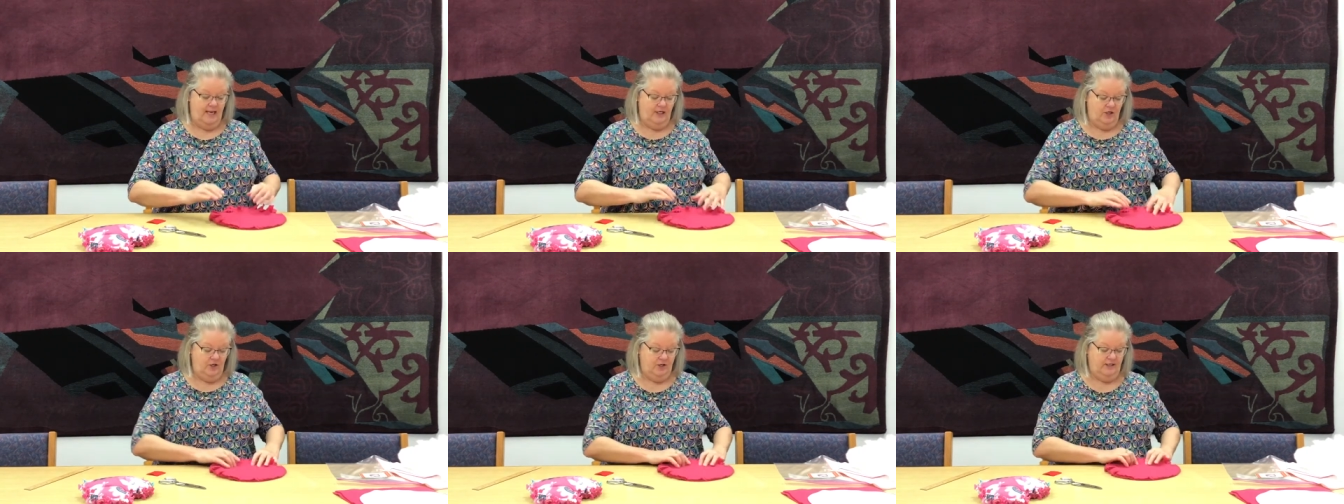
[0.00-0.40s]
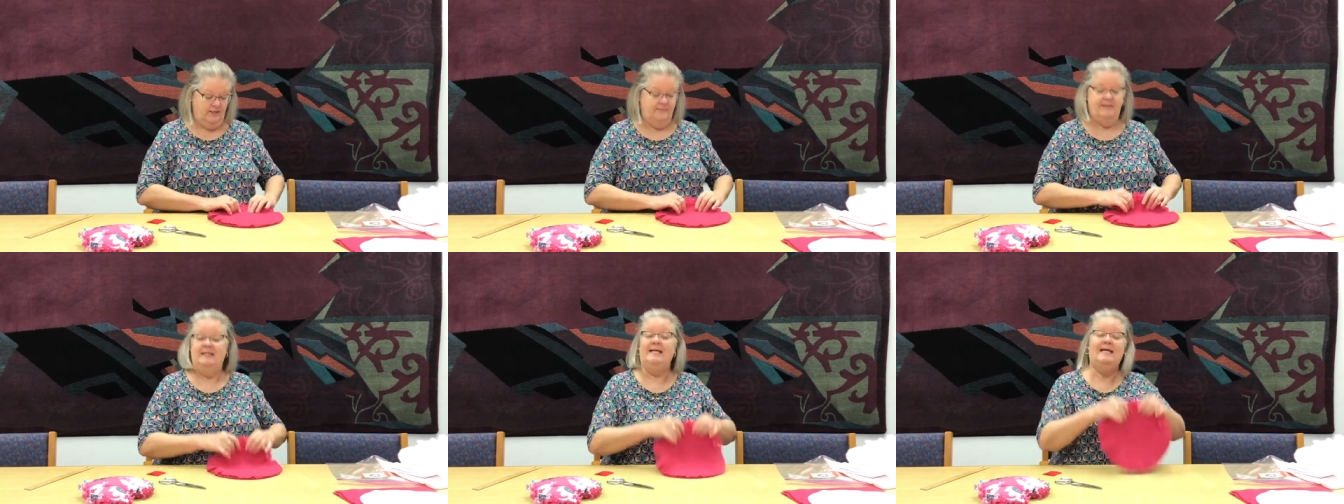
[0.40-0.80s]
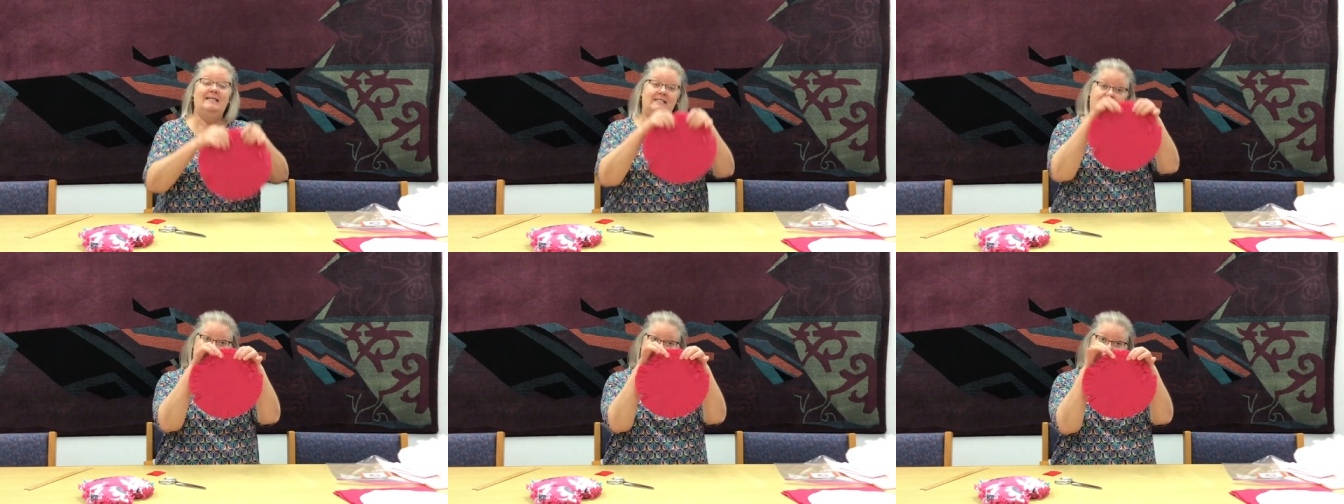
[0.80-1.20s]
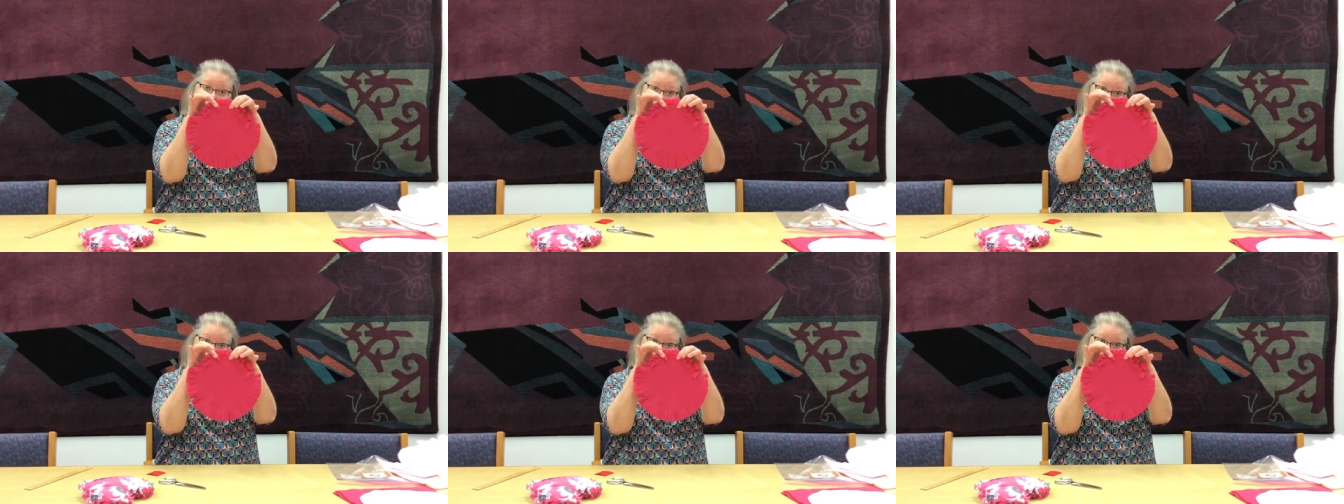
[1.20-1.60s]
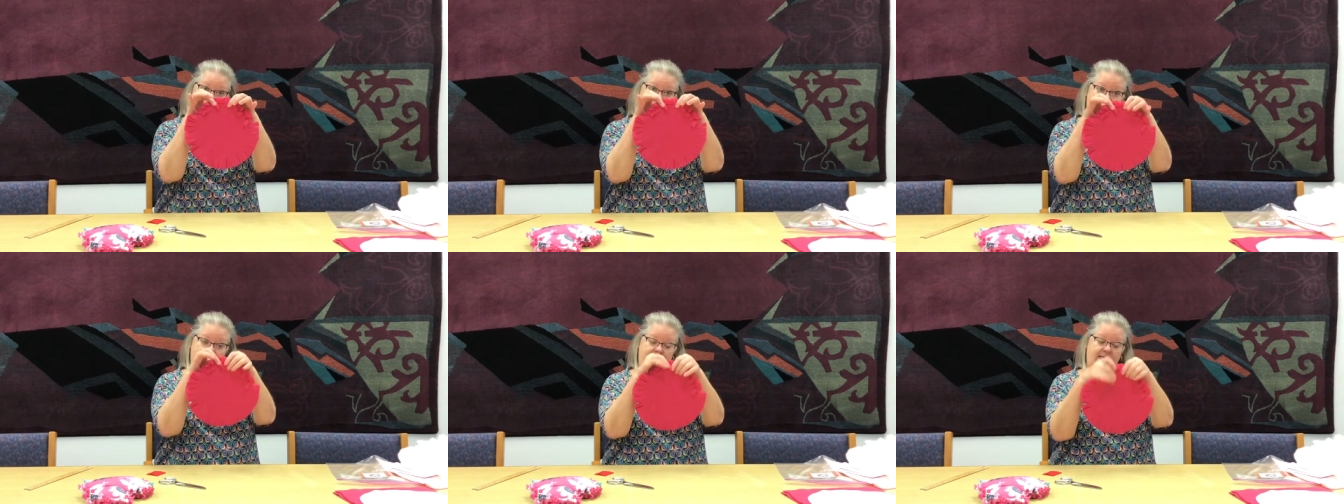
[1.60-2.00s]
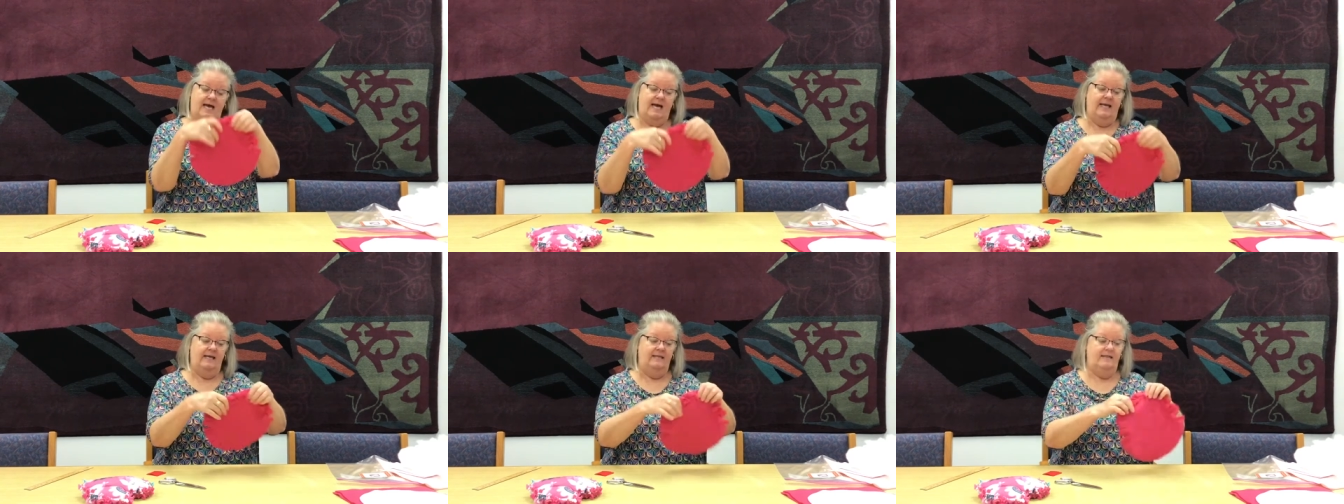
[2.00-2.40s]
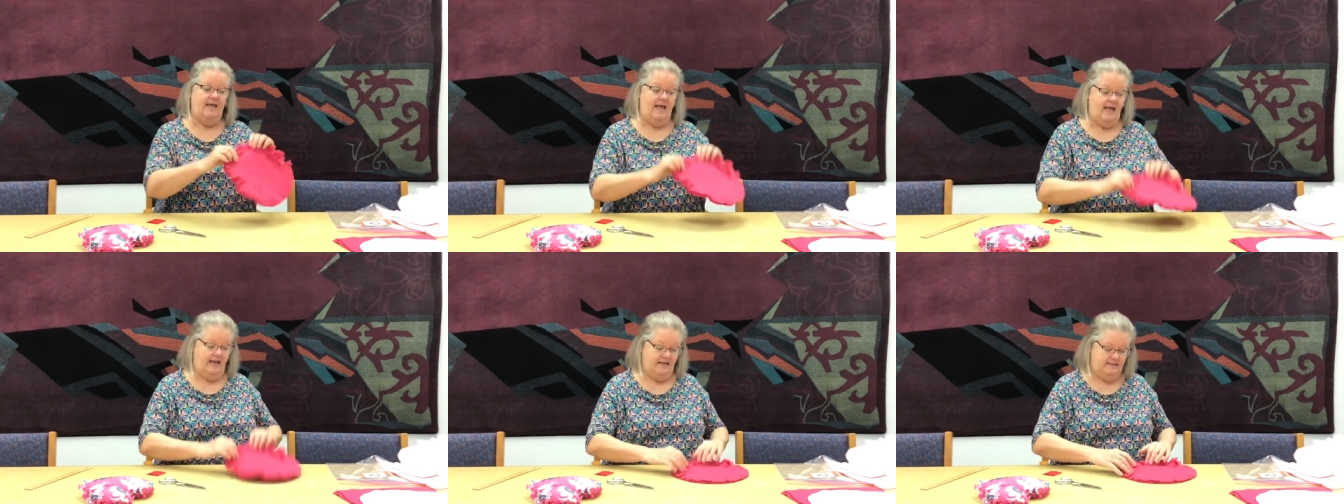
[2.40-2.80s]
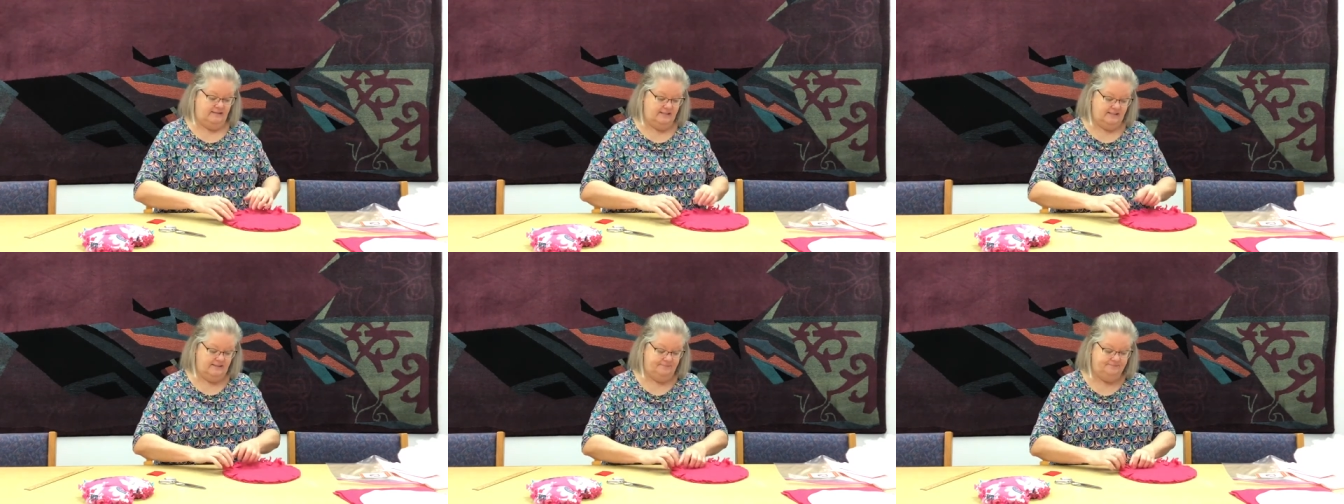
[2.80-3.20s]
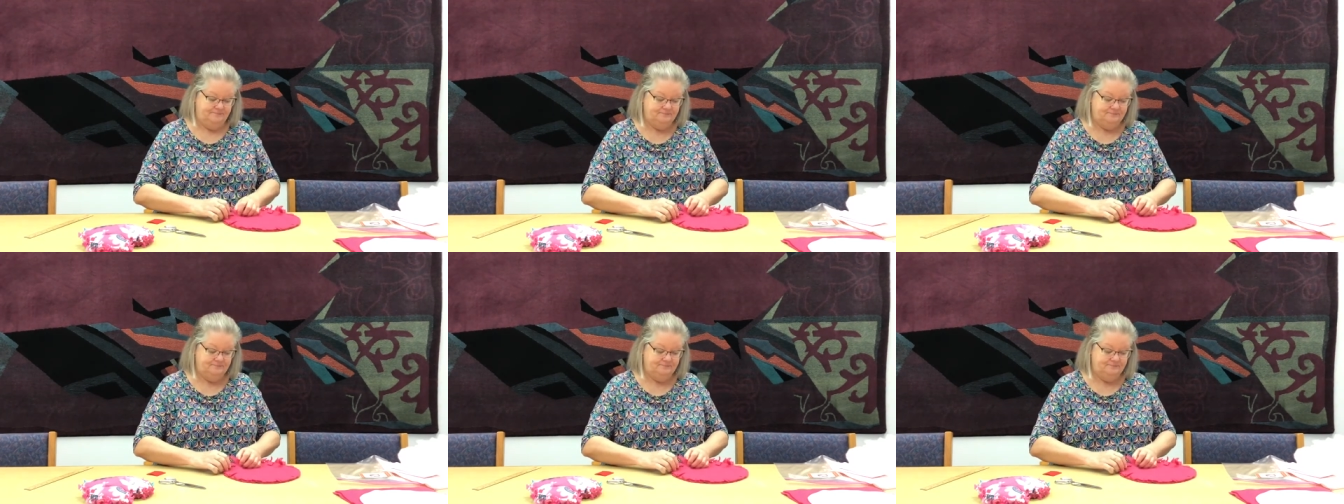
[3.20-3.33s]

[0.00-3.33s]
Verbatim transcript: you're gonna begin tying, tying the ends.